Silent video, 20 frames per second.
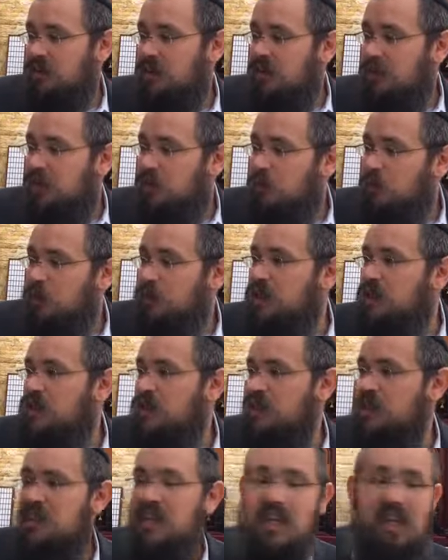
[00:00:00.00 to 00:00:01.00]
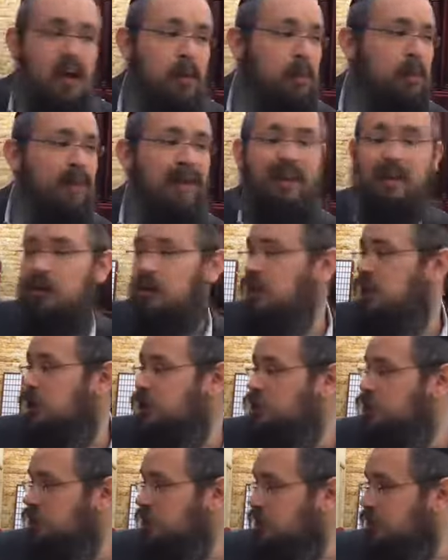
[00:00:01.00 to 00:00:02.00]
Where does this thing appear
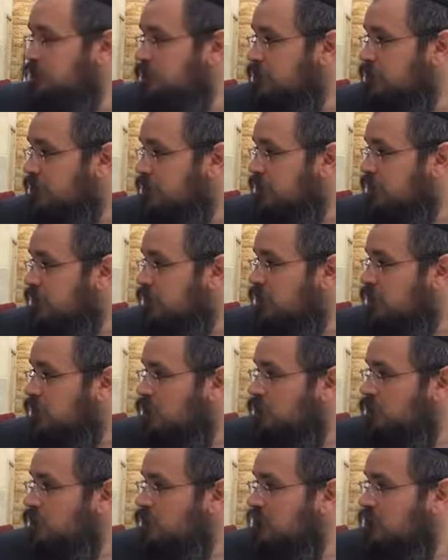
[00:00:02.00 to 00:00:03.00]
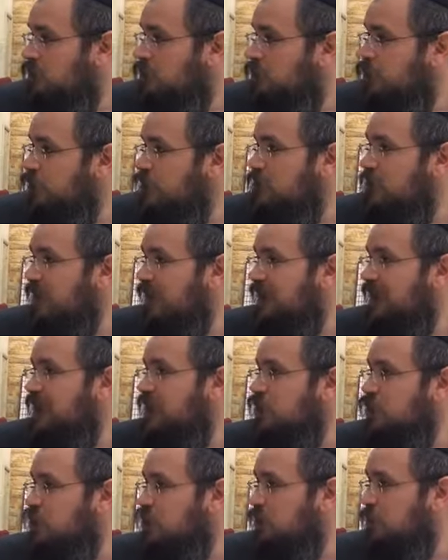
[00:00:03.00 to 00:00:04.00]
initially? Where does it make an
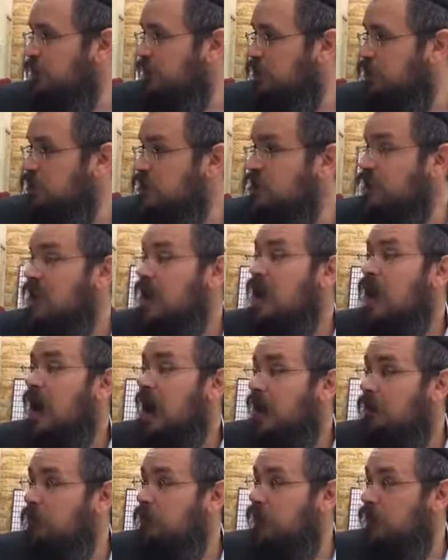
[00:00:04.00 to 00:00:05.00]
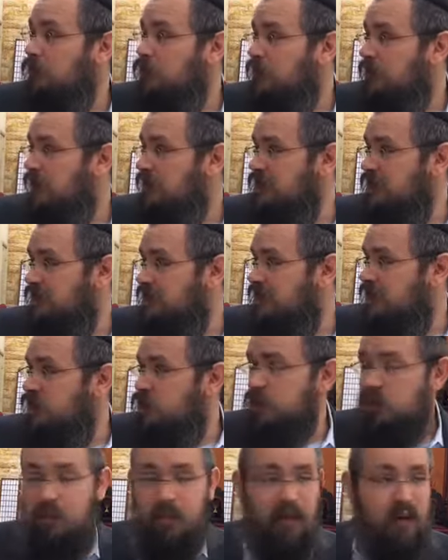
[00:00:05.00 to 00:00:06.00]
initial appearance? And wherever it makes its
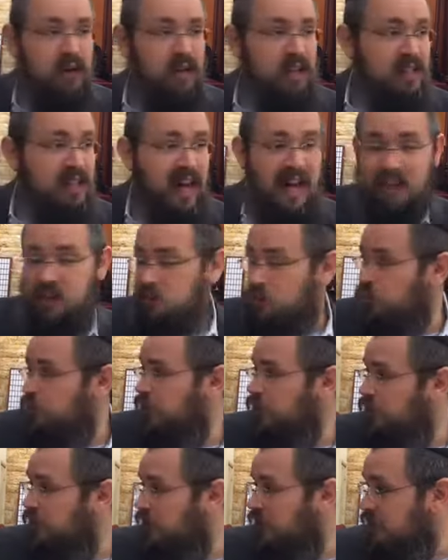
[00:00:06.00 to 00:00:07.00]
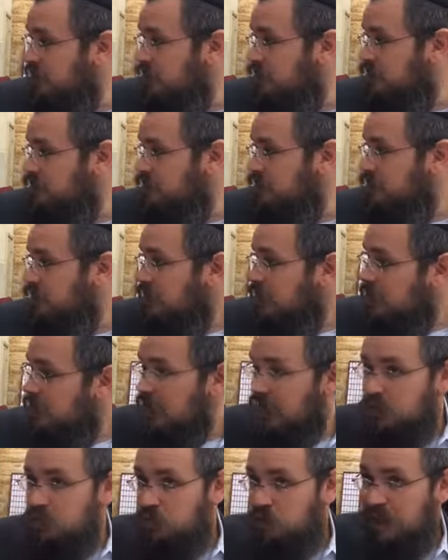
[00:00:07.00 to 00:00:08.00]
initial appearance, that's where it is.
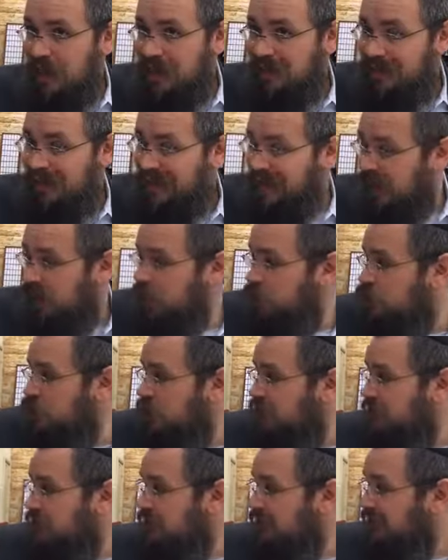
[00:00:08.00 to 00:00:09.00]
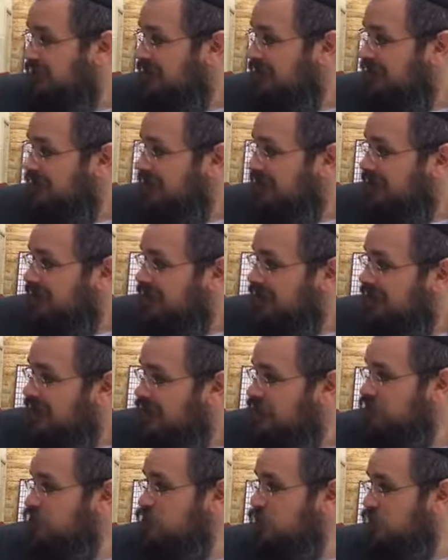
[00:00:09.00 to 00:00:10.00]
That's where that connection
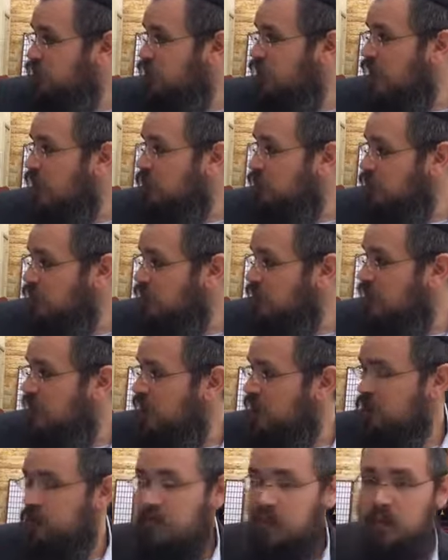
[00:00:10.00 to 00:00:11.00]
is with God, within God.